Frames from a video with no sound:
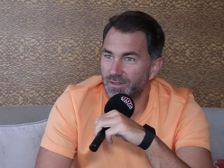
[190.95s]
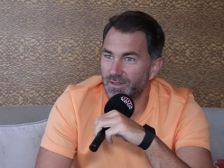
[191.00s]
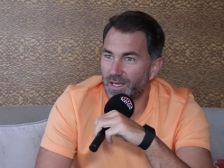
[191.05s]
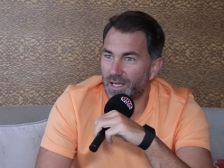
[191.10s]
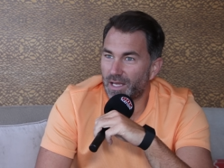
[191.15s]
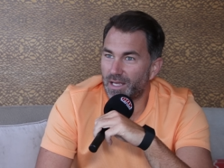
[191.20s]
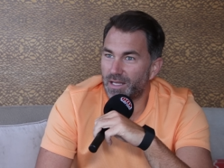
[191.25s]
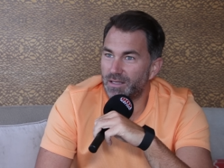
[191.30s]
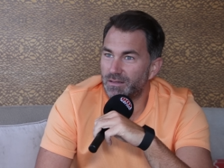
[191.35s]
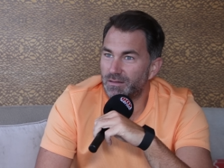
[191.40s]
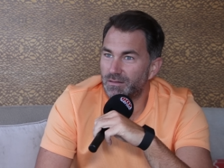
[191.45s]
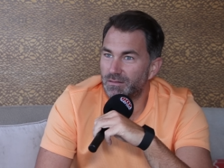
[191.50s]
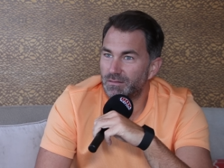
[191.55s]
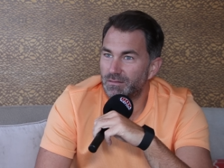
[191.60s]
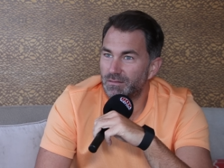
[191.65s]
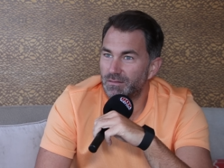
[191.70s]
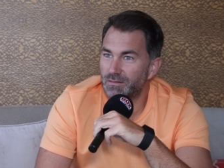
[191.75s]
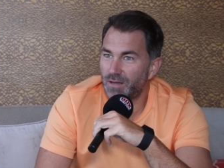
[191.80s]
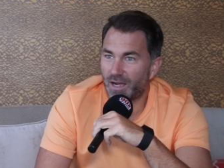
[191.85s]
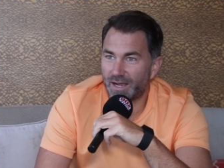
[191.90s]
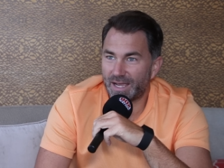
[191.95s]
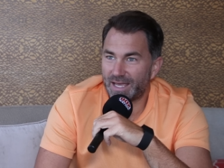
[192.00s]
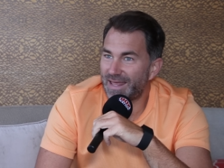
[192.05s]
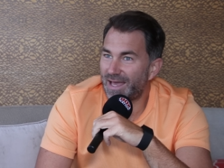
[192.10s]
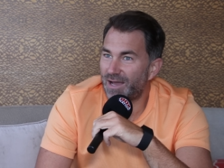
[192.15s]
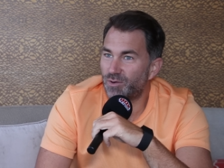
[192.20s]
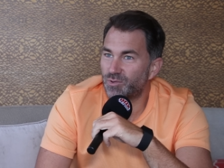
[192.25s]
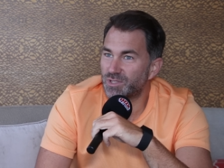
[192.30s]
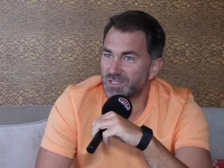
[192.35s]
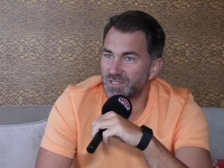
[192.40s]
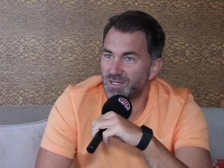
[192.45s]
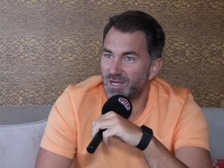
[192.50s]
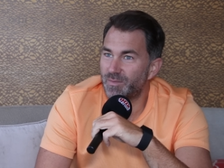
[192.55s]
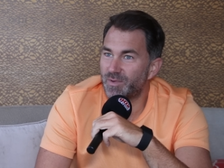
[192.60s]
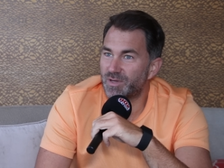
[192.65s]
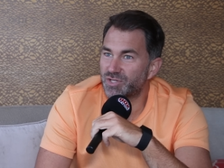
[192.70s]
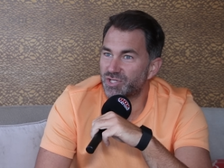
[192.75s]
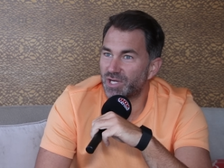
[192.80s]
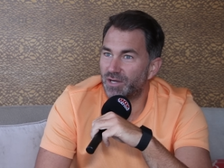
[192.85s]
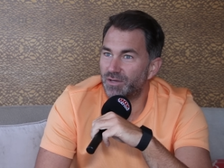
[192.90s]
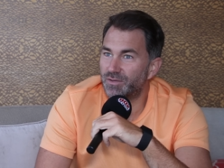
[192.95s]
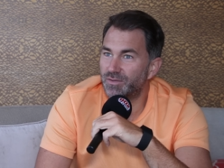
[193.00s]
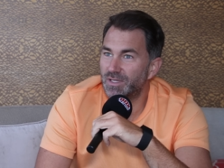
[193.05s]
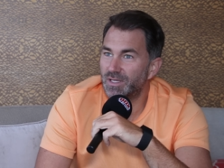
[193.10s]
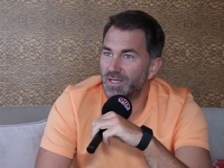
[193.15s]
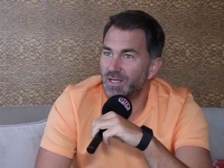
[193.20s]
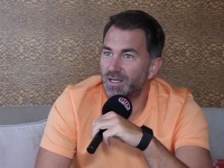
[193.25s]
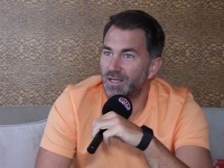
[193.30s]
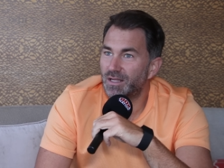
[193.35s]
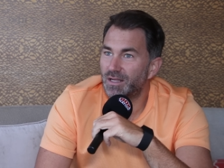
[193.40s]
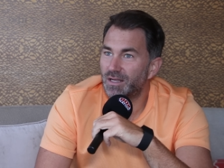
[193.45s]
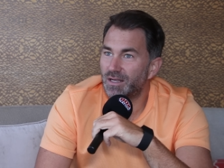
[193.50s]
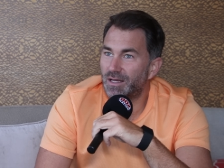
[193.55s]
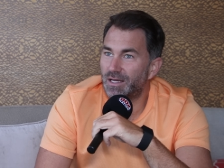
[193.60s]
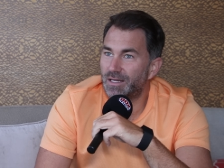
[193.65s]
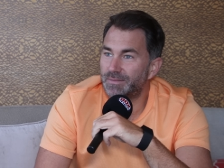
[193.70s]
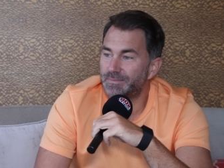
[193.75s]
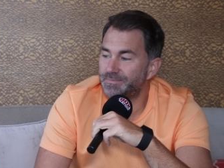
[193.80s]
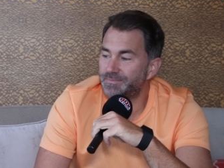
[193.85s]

and I get that all the time at a show. Oh, I remember but,